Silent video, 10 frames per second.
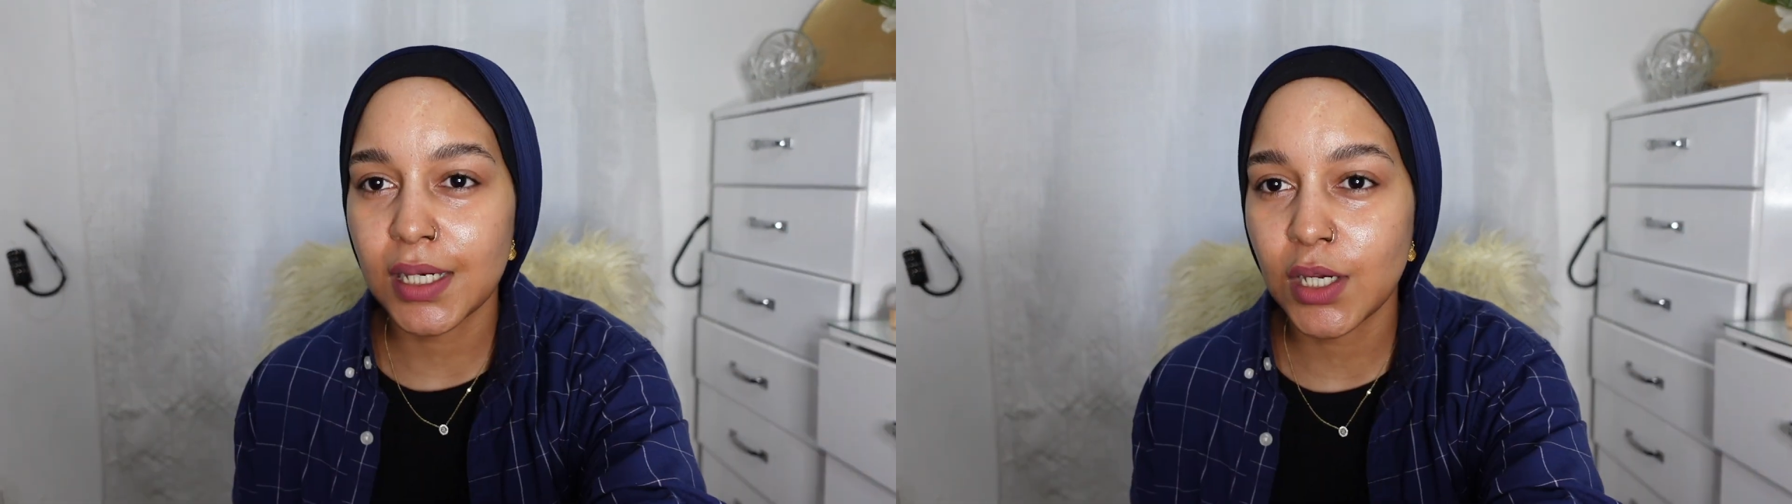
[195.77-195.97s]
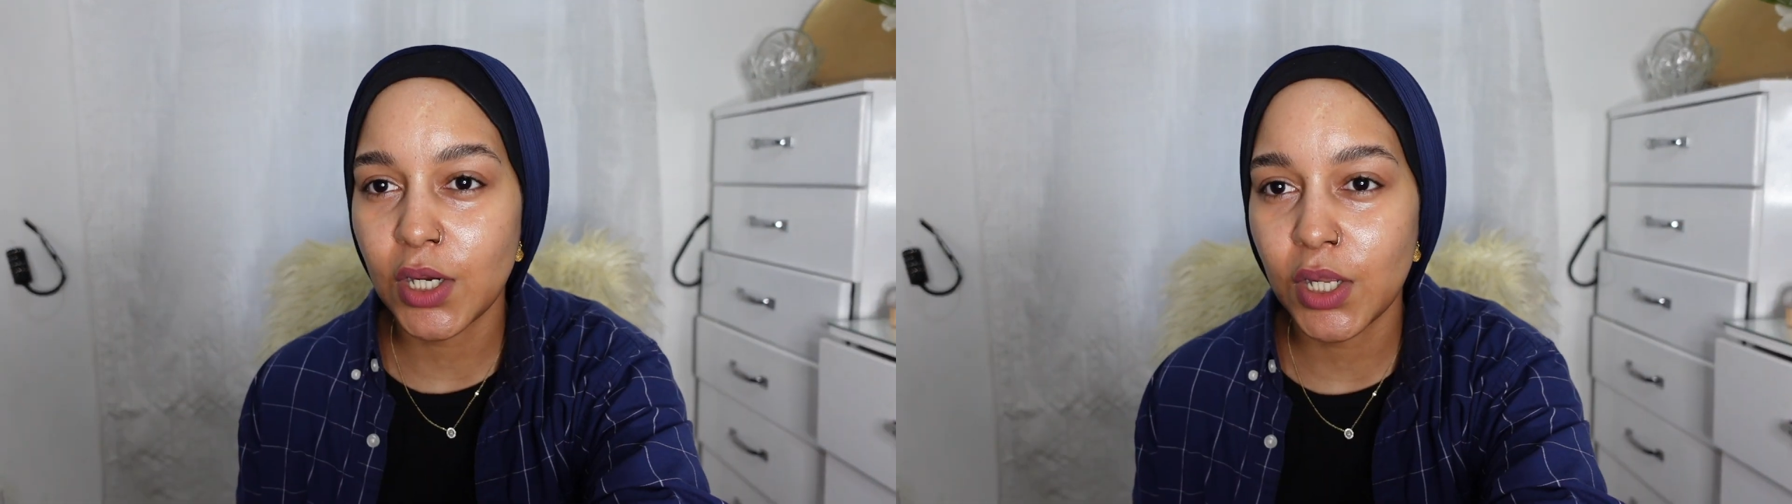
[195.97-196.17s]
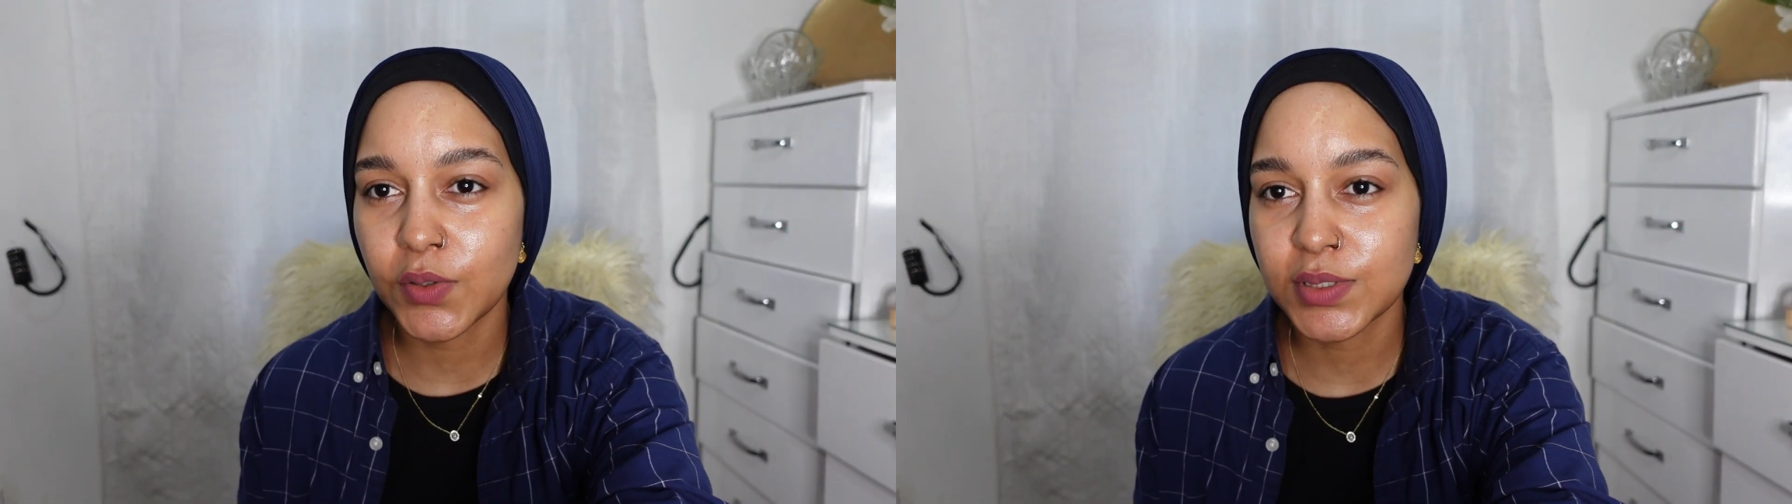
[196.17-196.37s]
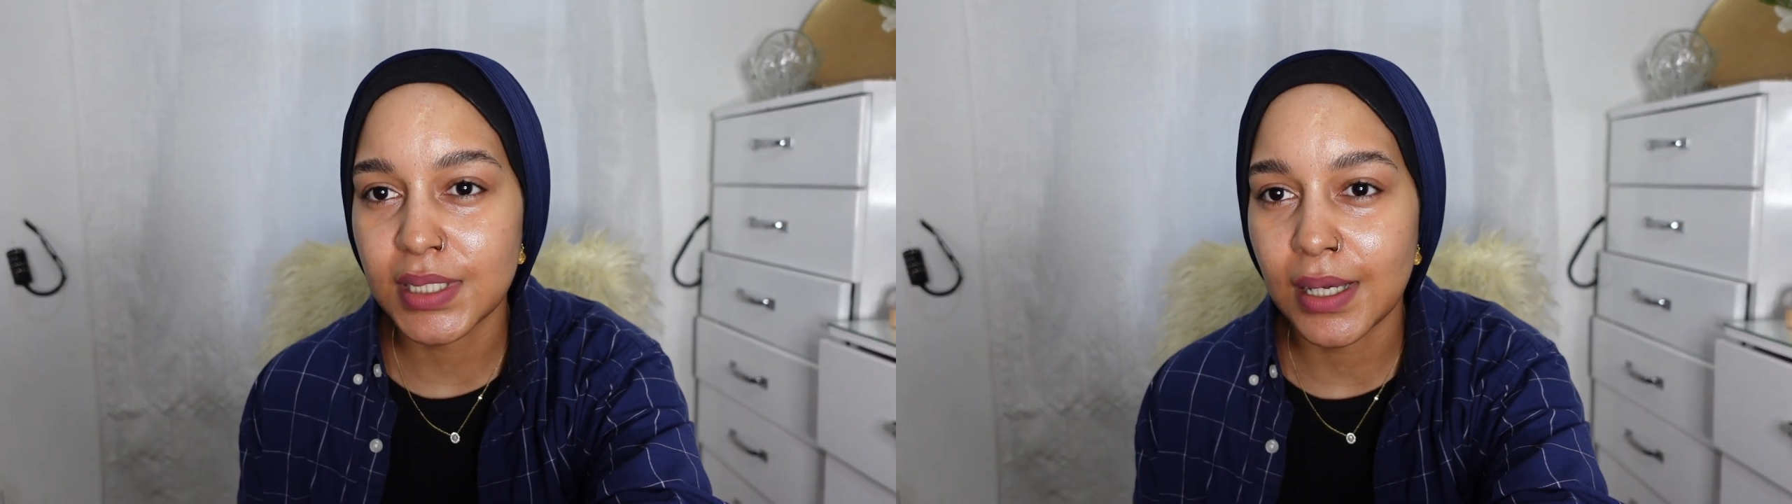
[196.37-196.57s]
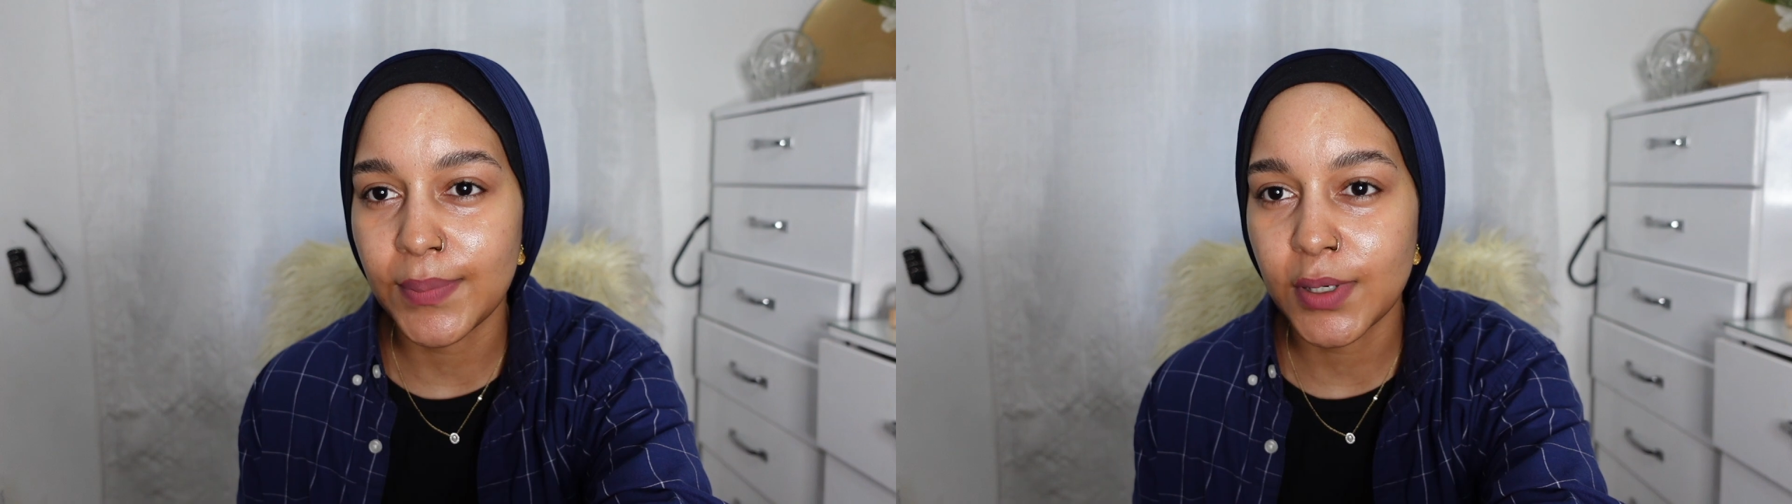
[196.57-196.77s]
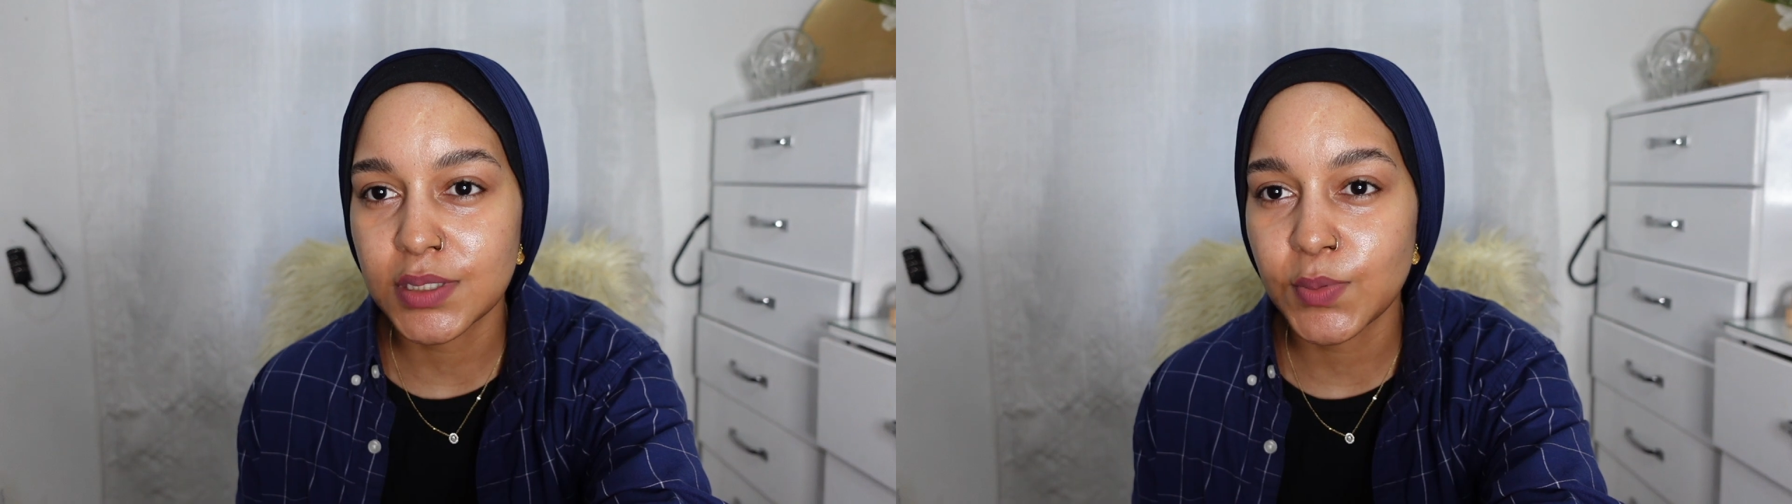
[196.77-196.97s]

closer because